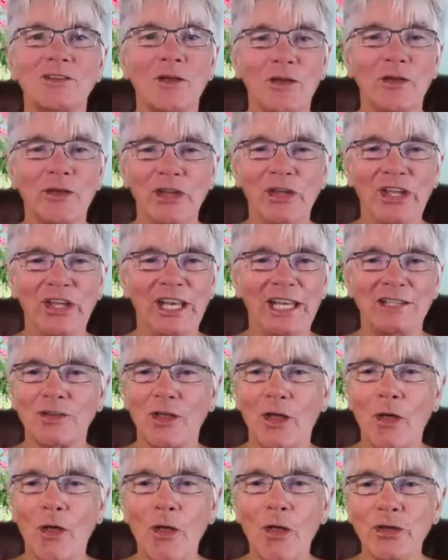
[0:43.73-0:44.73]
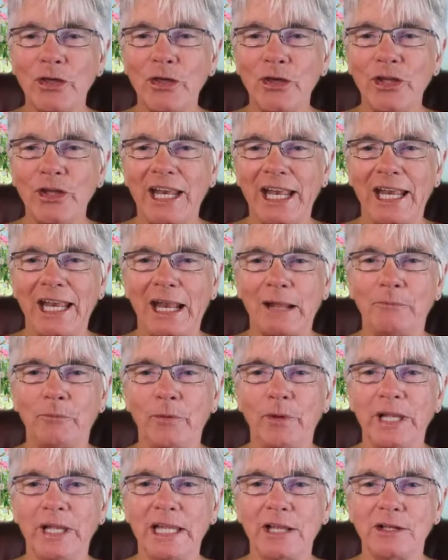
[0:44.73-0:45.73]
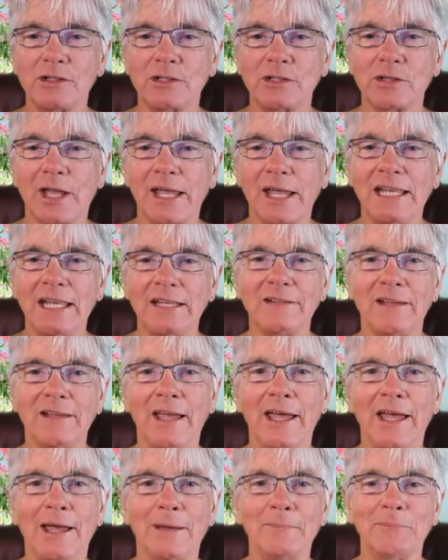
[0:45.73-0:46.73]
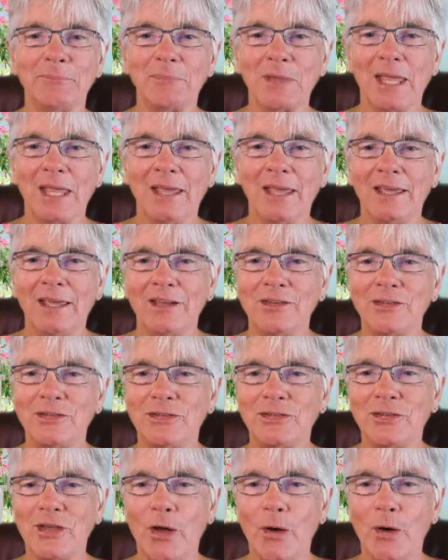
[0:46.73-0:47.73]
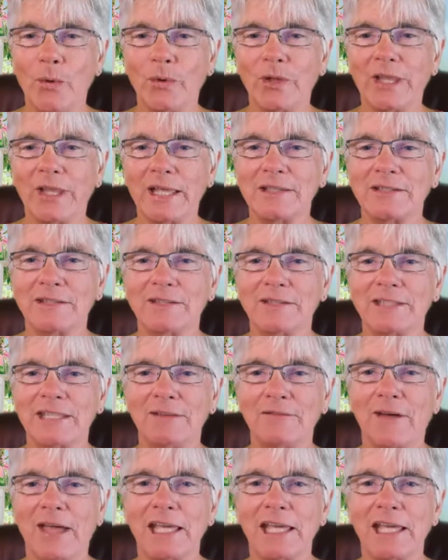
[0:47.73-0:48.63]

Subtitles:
good. It's all good, and I'm really excited. So let's see if I.